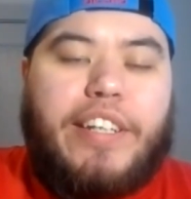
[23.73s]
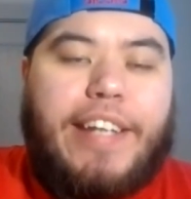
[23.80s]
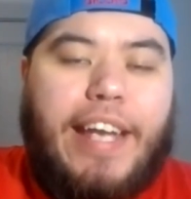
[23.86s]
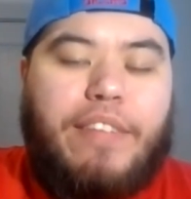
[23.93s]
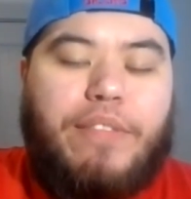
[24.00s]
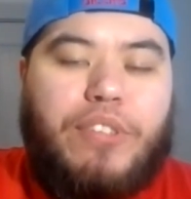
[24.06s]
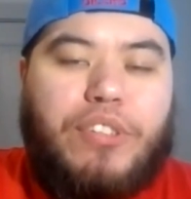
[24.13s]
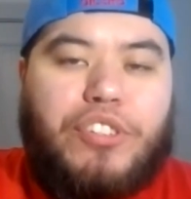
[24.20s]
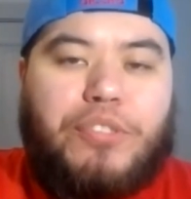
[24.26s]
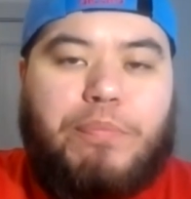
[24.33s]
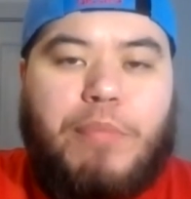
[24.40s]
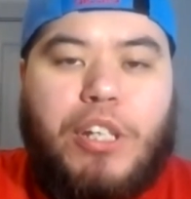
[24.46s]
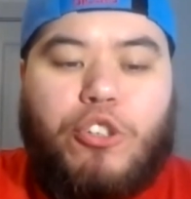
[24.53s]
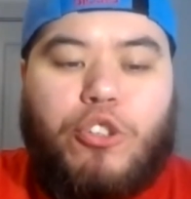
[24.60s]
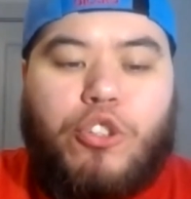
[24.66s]
Davis
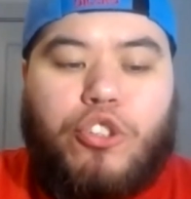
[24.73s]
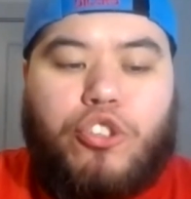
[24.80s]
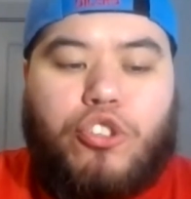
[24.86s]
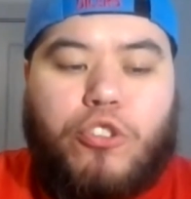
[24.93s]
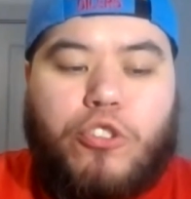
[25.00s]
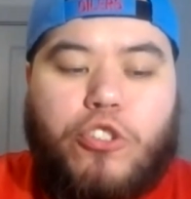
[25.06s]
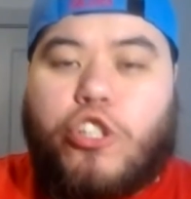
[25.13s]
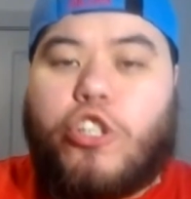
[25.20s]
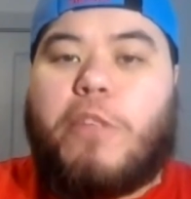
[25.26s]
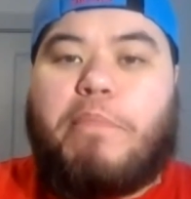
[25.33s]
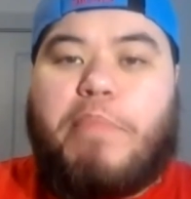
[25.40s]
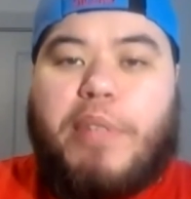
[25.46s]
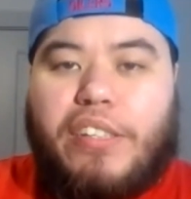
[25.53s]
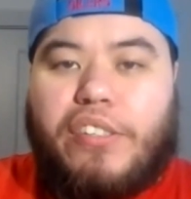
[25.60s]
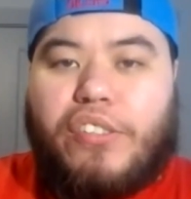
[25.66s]
Mills should
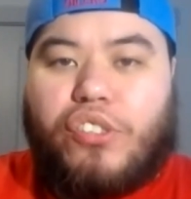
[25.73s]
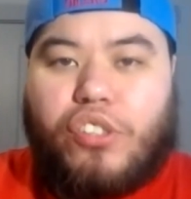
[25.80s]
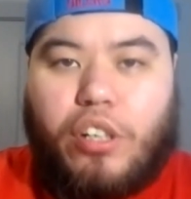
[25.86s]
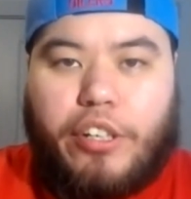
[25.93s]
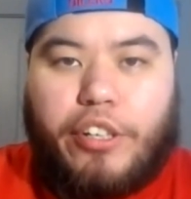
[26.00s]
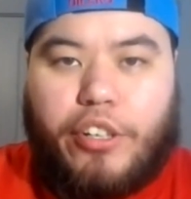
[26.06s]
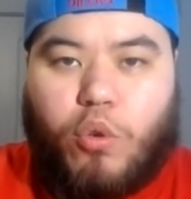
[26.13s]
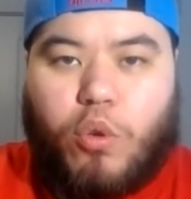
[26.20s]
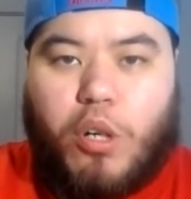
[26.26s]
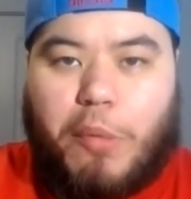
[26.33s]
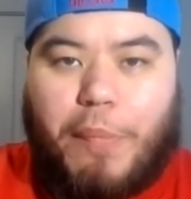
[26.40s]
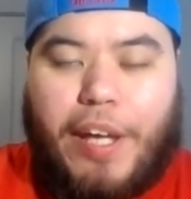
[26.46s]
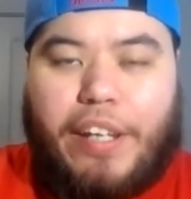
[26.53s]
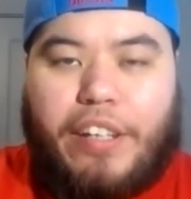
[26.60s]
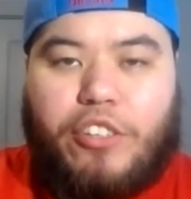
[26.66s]
be the starting
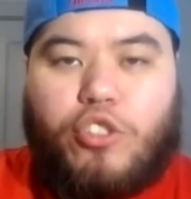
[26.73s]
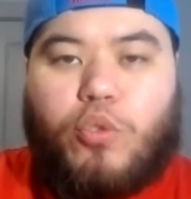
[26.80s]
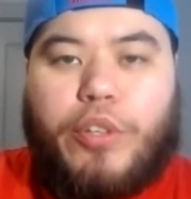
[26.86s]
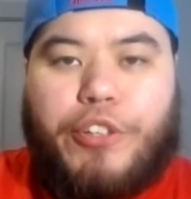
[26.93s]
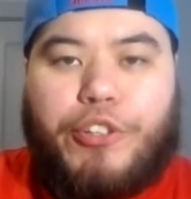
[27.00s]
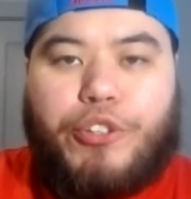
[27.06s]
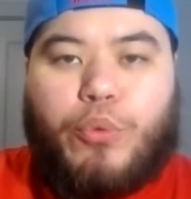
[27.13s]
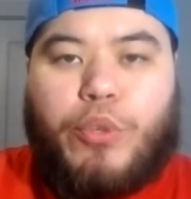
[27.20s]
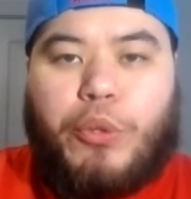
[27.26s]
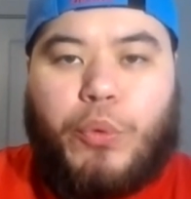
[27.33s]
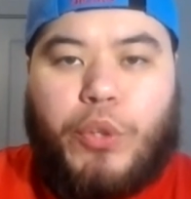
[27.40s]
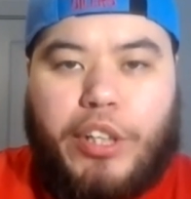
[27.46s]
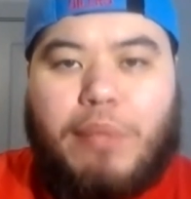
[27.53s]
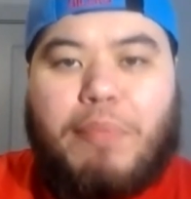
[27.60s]
quarterback in 2021.